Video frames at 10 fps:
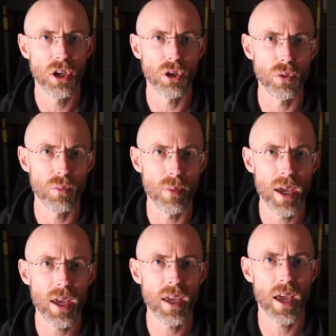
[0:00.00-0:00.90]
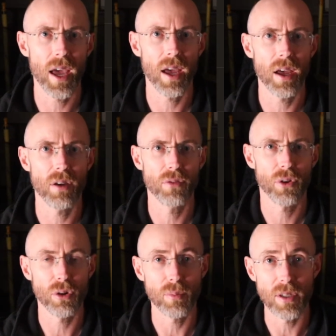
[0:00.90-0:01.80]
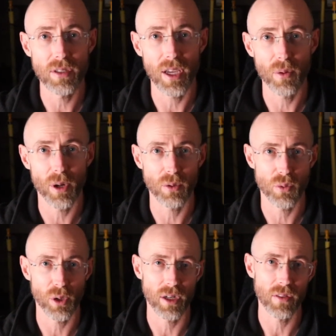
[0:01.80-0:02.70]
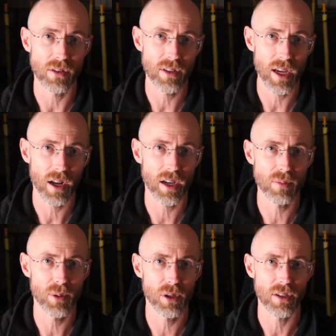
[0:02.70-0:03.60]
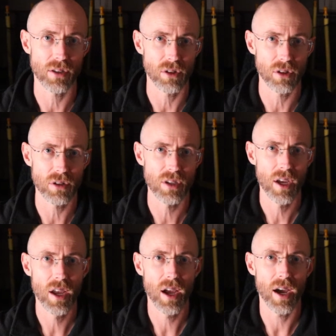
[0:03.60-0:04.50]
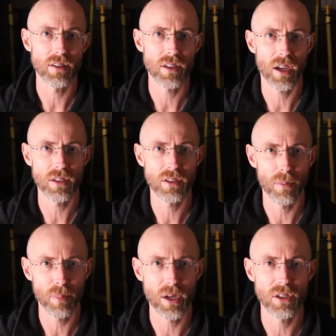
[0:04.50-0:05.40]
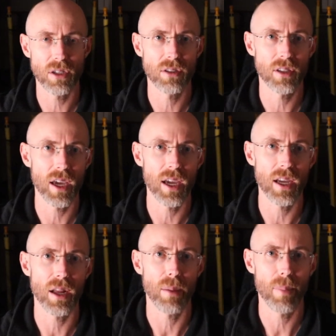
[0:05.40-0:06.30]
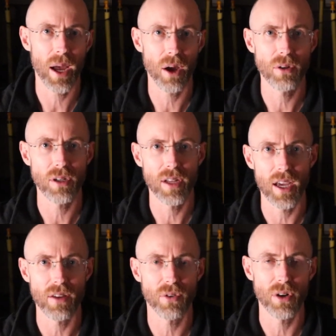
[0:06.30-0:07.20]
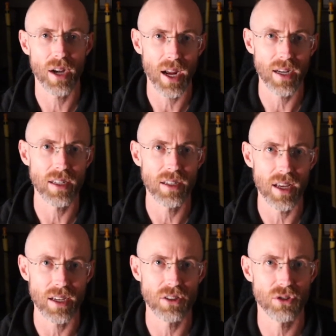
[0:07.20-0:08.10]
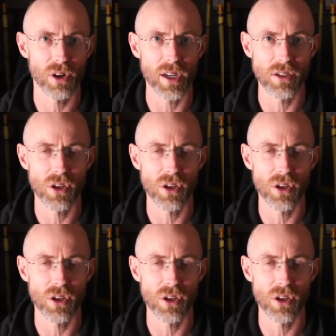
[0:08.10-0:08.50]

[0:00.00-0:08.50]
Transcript: you may have heard me say when I was working at the state hospital as a nurse, I saw some patients gain a pound a day for 90 days straight.